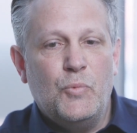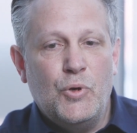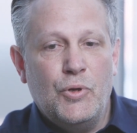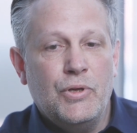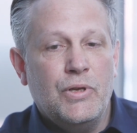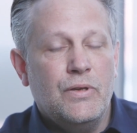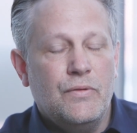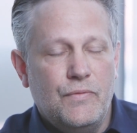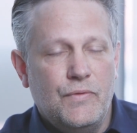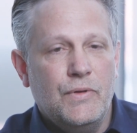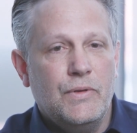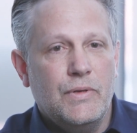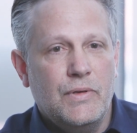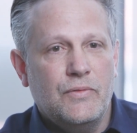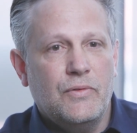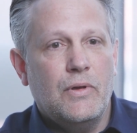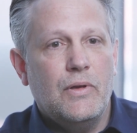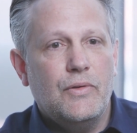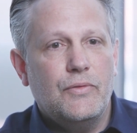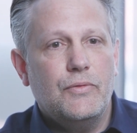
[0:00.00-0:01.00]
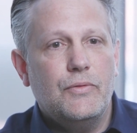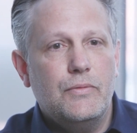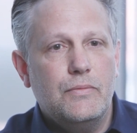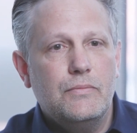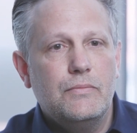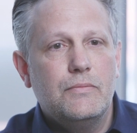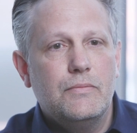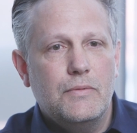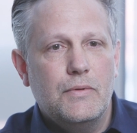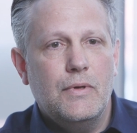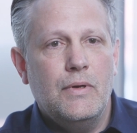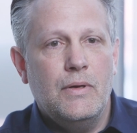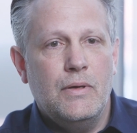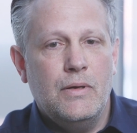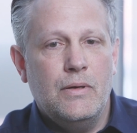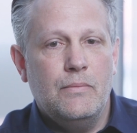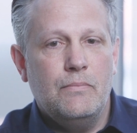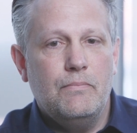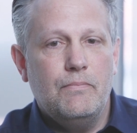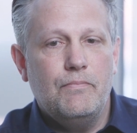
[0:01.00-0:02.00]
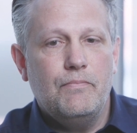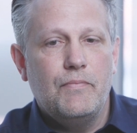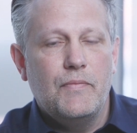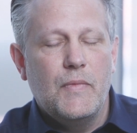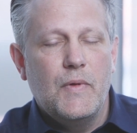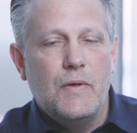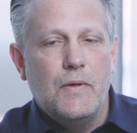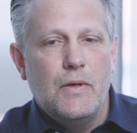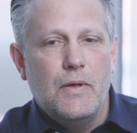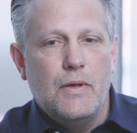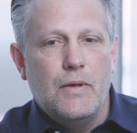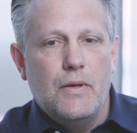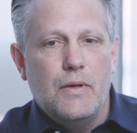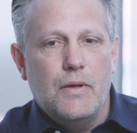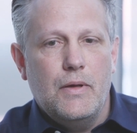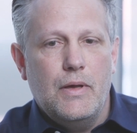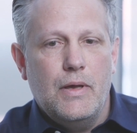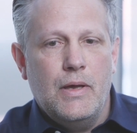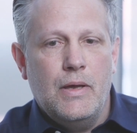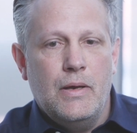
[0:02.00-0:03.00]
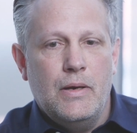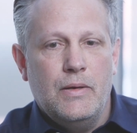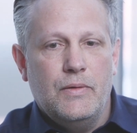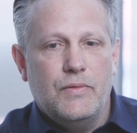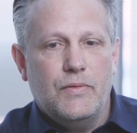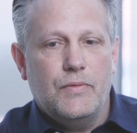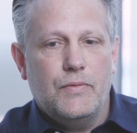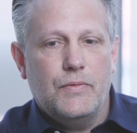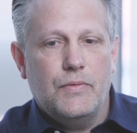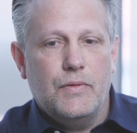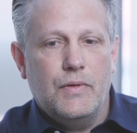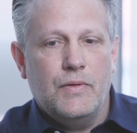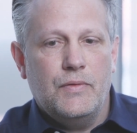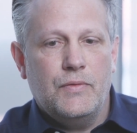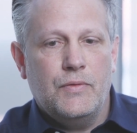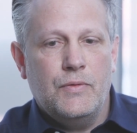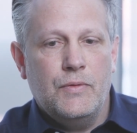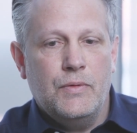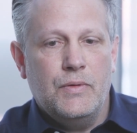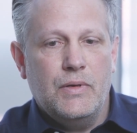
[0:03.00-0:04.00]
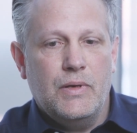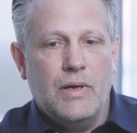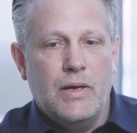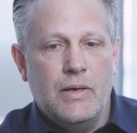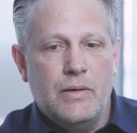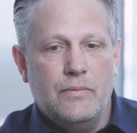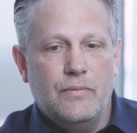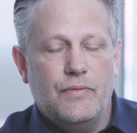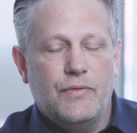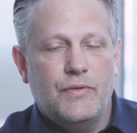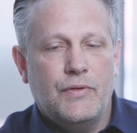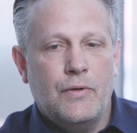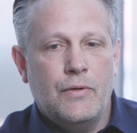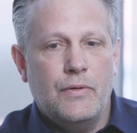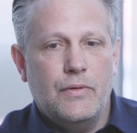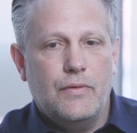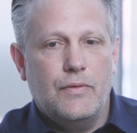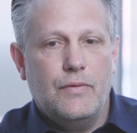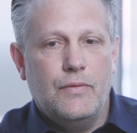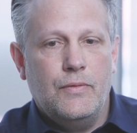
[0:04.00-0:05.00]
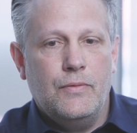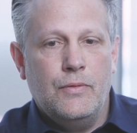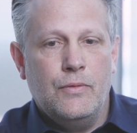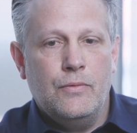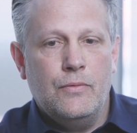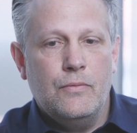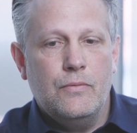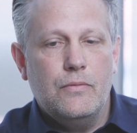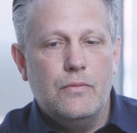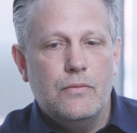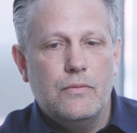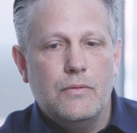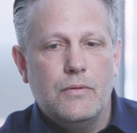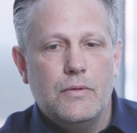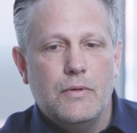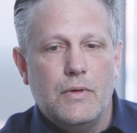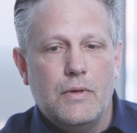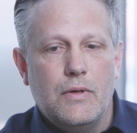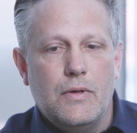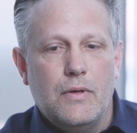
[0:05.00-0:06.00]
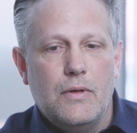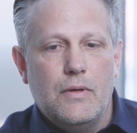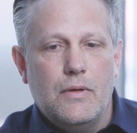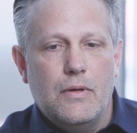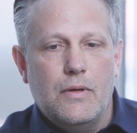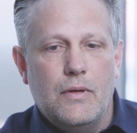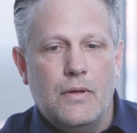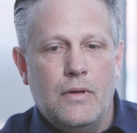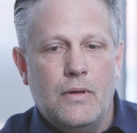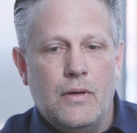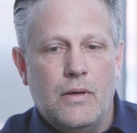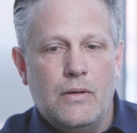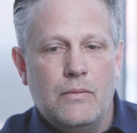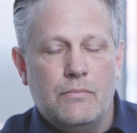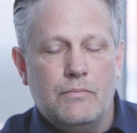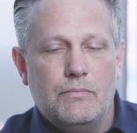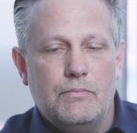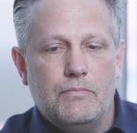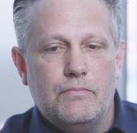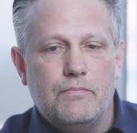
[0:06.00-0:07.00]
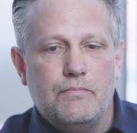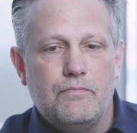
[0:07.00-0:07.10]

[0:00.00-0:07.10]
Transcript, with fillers: really good feelings also, um, and it's it's good to kind of start to um,